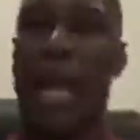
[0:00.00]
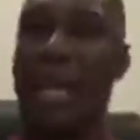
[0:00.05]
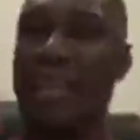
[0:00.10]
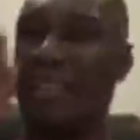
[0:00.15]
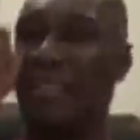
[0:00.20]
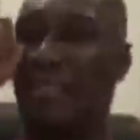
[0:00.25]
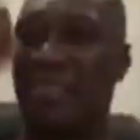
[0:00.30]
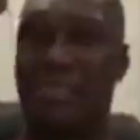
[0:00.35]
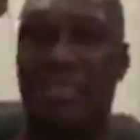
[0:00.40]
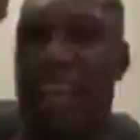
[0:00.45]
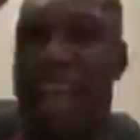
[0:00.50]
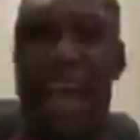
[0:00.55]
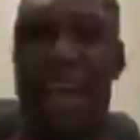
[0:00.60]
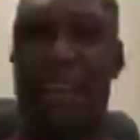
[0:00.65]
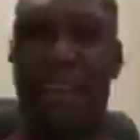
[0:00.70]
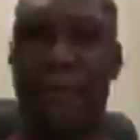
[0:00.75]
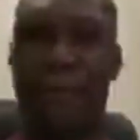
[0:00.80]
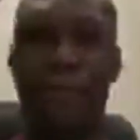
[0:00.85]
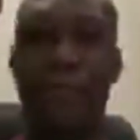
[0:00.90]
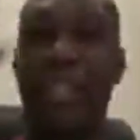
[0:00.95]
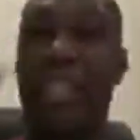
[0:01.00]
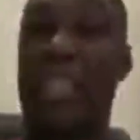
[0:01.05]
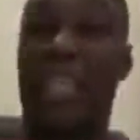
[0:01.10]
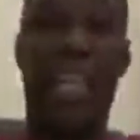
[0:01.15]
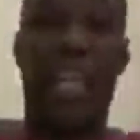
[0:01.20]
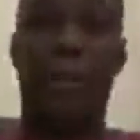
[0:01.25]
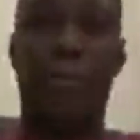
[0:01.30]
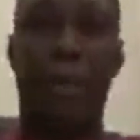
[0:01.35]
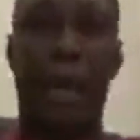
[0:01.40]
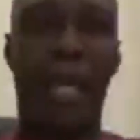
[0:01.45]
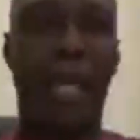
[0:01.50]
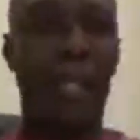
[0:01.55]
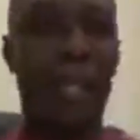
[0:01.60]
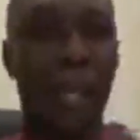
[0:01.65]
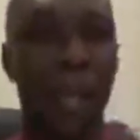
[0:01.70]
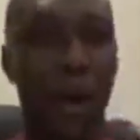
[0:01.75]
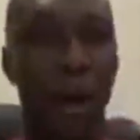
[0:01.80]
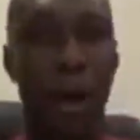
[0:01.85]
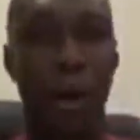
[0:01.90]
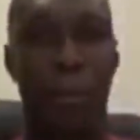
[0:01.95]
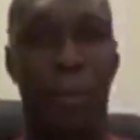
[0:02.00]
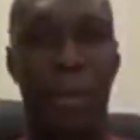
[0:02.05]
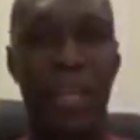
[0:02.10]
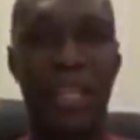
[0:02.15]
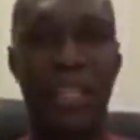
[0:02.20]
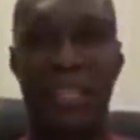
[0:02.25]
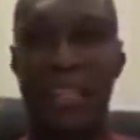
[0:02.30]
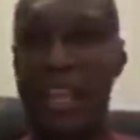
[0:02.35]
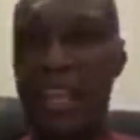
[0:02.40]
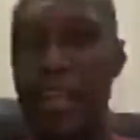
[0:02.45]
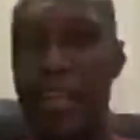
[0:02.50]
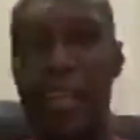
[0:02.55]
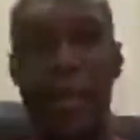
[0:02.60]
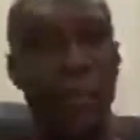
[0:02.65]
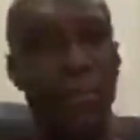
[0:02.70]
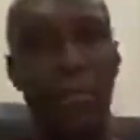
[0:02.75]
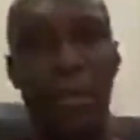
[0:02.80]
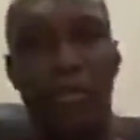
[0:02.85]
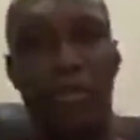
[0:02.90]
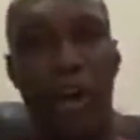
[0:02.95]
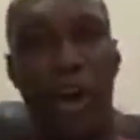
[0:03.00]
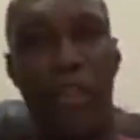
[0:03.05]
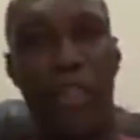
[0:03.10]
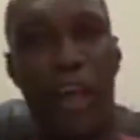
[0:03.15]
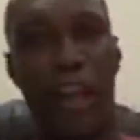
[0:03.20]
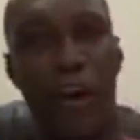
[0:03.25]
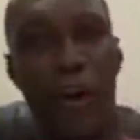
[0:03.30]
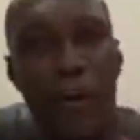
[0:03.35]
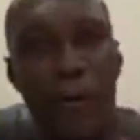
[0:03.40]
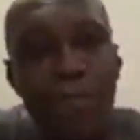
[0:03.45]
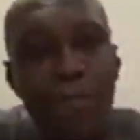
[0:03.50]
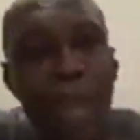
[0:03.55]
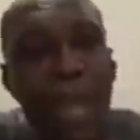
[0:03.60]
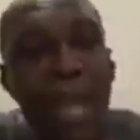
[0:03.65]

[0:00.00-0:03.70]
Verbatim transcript: can stand Cherubim or painting before the Lord.